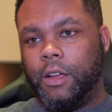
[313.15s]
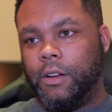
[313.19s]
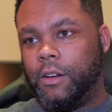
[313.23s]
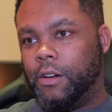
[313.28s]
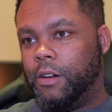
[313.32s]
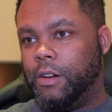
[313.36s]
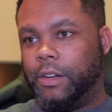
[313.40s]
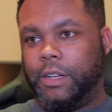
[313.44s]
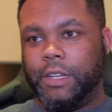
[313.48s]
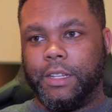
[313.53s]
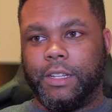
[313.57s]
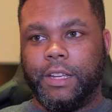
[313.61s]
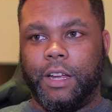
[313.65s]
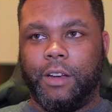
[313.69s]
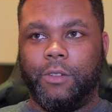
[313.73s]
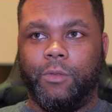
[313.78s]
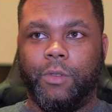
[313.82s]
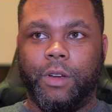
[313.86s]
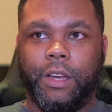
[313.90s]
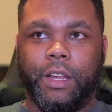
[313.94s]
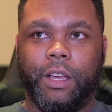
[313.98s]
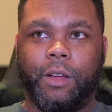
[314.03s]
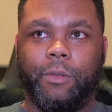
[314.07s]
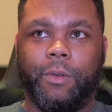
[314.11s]
or just kind of
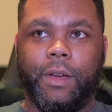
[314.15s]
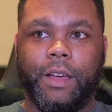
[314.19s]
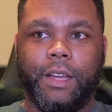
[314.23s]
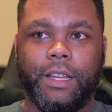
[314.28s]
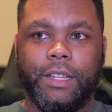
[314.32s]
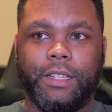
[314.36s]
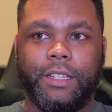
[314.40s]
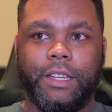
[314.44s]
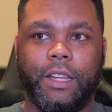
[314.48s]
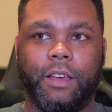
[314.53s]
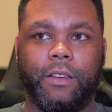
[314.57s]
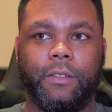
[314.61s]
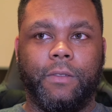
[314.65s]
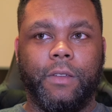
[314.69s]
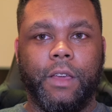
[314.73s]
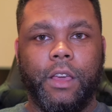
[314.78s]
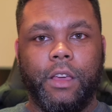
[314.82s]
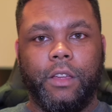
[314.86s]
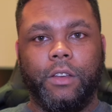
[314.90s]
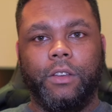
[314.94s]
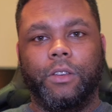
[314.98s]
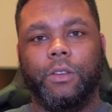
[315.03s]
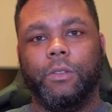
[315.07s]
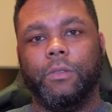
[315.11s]
running around and stuff,
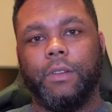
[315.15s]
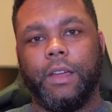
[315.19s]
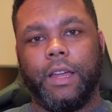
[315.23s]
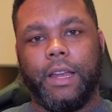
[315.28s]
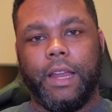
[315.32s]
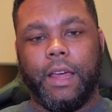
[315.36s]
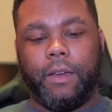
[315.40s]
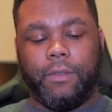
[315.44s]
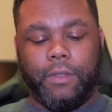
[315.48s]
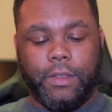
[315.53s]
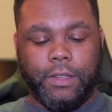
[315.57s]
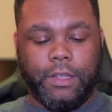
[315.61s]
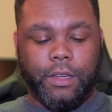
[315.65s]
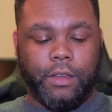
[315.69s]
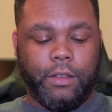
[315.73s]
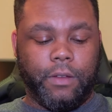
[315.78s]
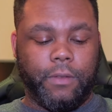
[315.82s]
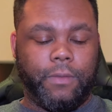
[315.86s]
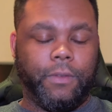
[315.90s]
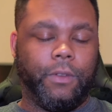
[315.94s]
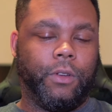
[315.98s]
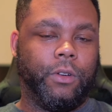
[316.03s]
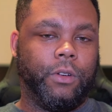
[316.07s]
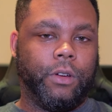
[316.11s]
do not have this on
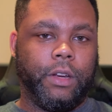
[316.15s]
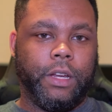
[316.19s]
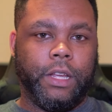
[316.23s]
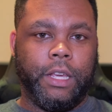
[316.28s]
the floor.